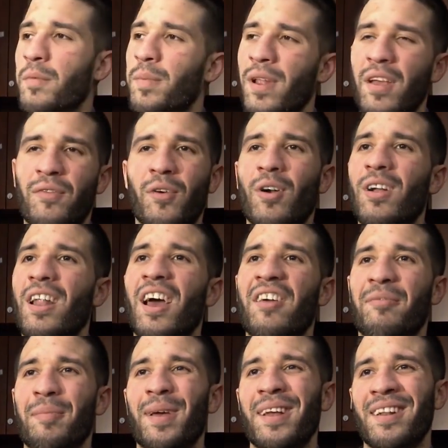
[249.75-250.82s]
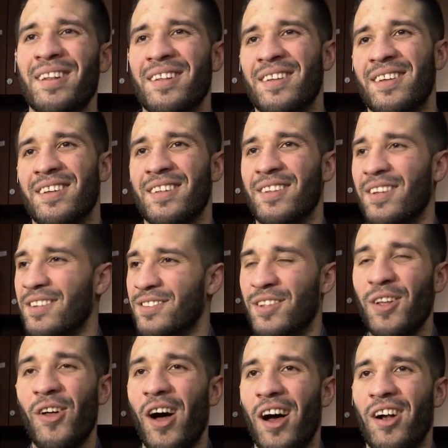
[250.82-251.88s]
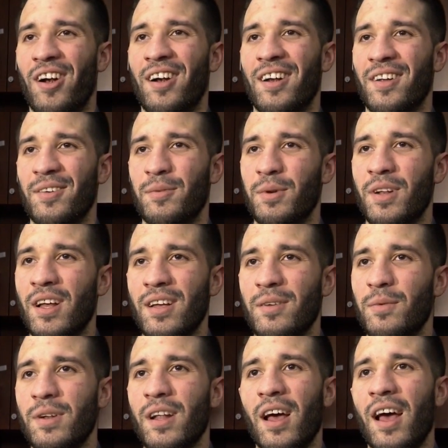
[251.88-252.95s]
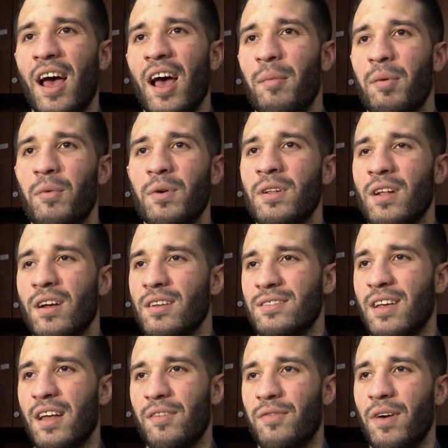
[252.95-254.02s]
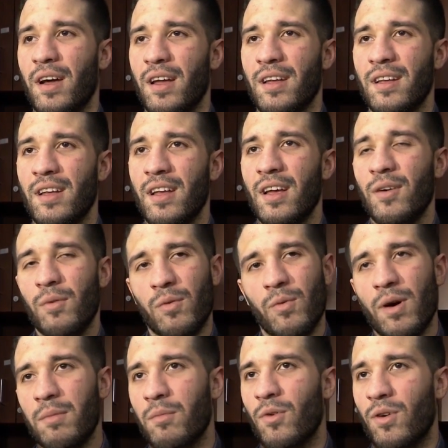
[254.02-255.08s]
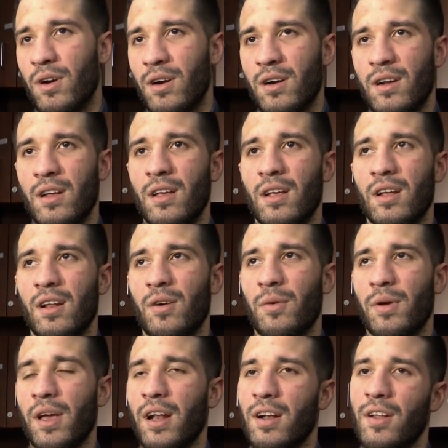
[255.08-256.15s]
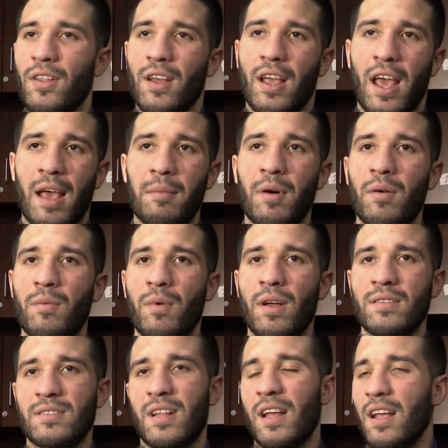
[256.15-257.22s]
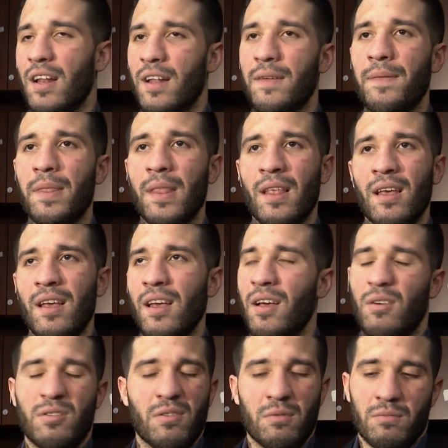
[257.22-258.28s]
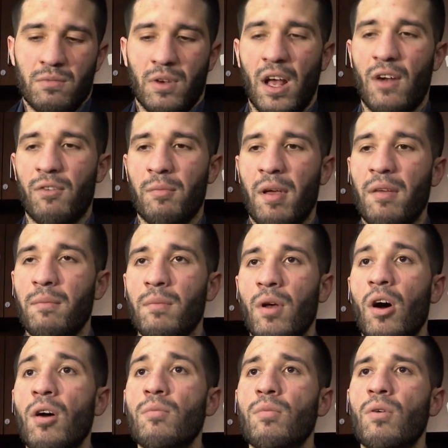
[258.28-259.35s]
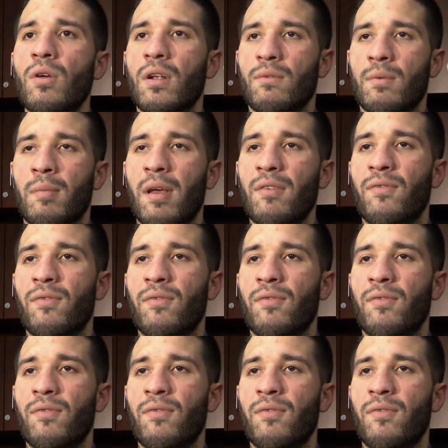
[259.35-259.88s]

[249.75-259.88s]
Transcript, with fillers: We're playing for our life, man. They still are. We're not we're not happy. We're not satisfied. We want more. You know, we got another game on Wednesday, and then we got to remain humble and remain